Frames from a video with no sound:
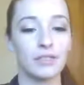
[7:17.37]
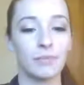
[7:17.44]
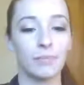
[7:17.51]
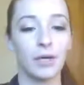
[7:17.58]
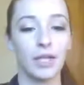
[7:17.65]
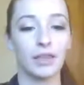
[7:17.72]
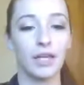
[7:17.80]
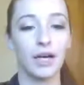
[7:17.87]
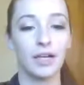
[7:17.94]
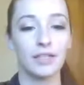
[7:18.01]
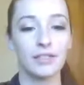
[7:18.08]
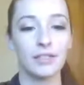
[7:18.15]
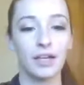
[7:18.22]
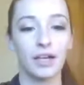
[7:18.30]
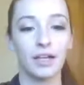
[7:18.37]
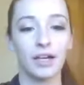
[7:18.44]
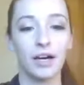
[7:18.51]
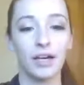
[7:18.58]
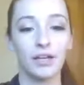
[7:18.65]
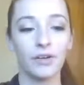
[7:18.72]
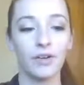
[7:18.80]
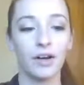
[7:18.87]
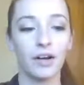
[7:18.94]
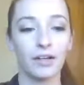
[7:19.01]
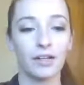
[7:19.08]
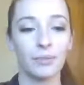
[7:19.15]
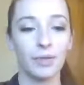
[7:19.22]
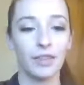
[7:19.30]
my lines that I cut are
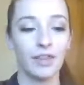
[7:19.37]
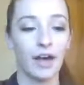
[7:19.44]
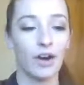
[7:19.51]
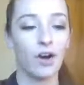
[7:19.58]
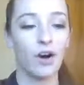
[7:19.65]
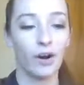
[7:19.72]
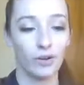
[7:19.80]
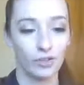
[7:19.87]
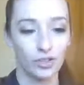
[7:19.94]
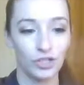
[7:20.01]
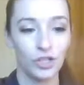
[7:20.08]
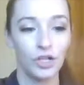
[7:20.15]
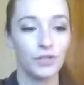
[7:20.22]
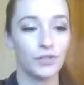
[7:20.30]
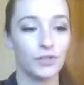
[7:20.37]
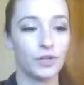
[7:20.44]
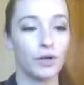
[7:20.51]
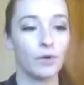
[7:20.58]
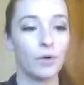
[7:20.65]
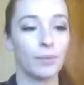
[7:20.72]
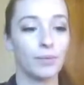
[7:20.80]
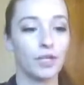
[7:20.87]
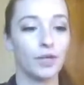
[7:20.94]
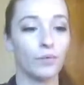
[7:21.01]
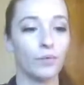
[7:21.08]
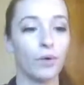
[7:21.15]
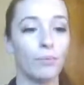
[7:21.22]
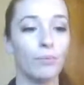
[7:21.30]
not going to be that harsh. So I'm going
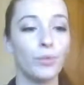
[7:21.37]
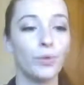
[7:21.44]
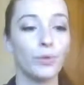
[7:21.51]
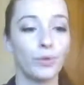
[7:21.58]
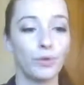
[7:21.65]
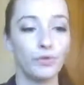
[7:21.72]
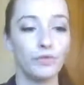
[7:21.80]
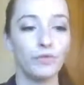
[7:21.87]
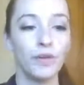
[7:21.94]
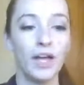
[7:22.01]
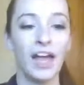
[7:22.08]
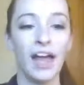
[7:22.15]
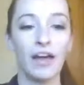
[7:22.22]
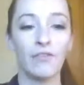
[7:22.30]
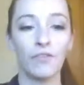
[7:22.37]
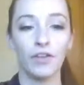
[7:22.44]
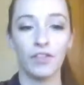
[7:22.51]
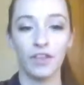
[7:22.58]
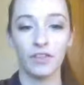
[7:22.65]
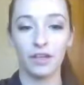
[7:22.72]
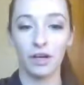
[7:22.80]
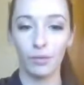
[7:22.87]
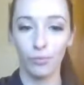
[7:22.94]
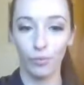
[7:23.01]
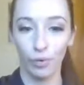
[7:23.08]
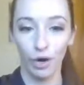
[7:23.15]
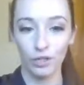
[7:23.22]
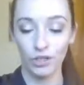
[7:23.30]
to remove everything that I
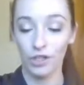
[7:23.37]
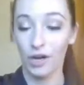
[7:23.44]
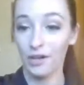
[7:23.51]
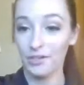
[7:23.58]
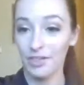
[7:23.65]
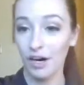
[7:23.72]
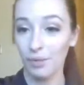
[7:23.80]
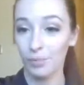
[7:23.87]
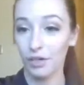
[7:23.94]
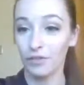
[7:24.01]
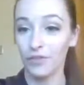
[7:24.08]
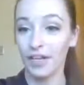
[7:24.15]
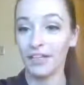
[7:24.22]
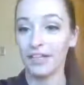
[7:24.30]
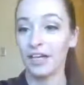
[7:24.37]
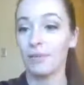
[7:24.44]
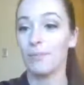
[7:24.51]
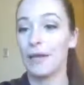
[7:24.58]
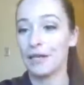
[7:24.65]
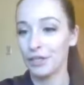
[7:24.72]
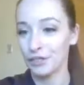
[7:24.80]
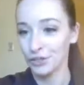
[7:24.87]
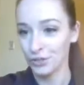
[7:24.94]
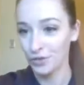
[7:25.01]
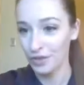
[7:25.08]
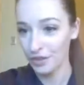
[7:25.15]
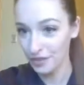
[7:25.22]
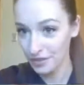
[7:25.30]
brush on top of. And again, making
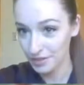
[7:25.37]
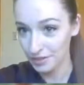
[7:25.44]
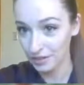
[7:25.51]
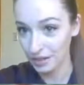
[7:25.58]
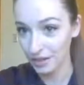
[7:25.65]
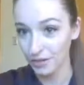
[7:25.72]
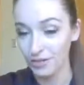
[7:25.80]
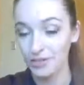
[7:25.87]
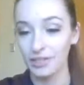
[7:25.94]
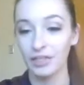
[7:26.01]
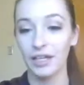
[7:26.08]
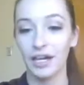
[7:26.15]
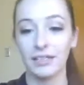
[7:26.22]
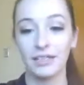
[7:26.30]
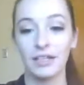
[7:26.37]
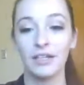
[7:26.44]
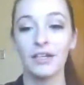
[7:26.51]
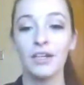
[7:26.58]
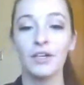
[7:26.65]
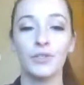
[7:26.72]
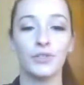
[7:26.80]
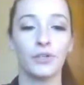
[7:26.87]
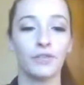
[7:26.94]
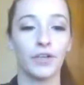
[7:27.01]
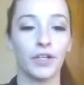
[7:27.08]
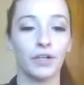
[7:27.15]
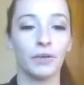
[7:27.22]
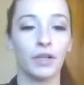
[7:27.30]
sure that this layer is selected. So if
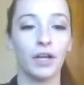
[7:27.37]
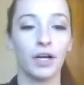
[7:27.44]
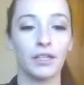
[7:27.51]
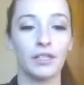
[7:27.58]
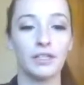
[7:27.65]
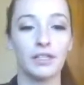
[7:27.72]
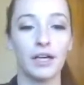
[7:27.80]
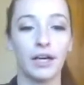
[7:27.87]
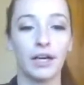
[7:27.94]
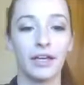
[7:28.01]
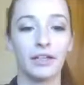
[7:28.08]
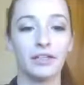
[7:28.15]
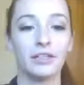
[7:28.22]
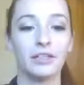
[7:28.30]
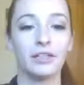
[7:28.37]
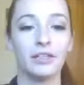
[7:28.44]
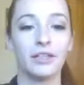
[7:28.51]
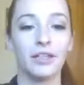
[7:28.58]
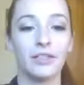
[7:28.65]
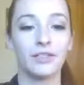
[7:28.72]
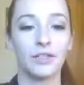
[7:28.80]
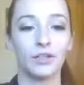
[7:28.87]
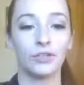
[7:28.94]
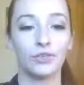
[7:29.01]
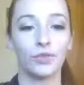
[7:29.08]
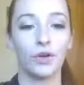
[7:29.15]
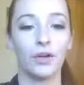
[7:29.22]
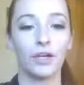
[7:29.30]
I go along this line and start
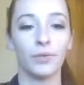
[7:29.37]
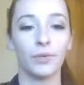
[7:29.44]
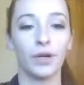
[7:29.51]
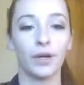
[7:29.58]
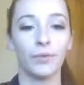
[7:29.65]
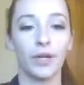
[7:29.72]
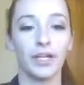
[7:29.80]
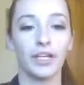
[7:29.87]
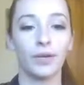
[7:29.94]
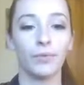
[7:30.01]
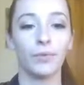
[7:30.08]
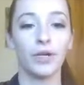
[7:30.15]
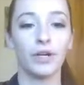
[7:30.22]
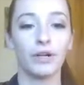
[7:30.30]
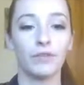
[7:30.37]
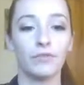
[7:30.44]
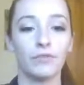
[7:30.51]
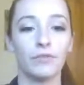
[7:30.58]
drawing what I want to get rid of,